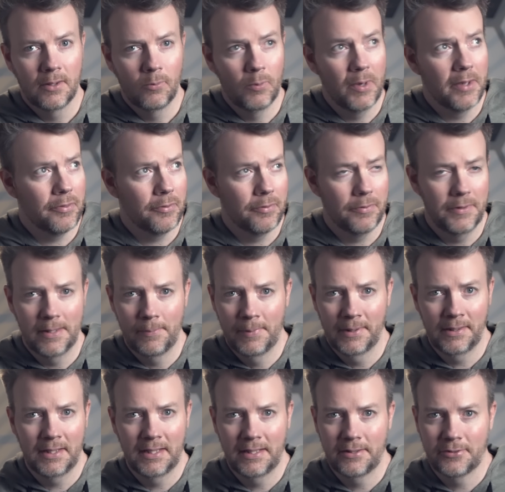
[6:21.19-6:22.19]
with the
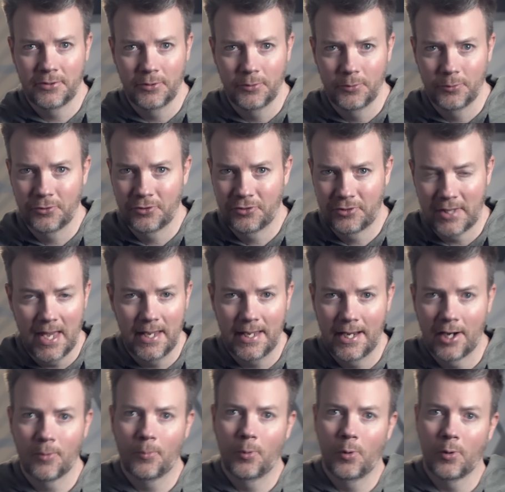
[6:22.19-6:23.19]
ability to stay
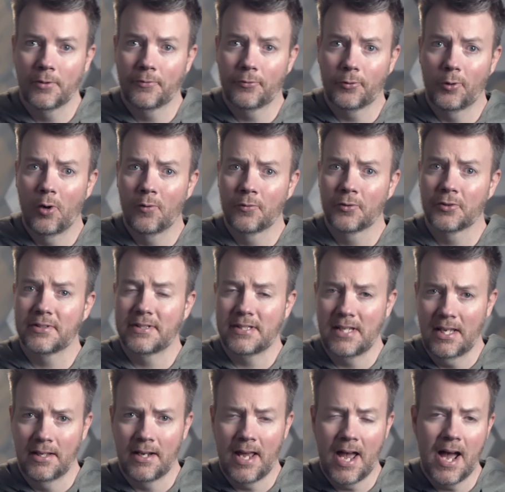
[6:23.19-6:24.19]
airborne for over
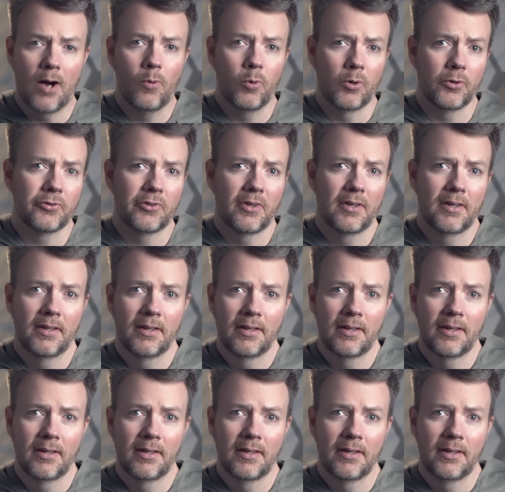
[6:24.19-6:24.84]
10 hours.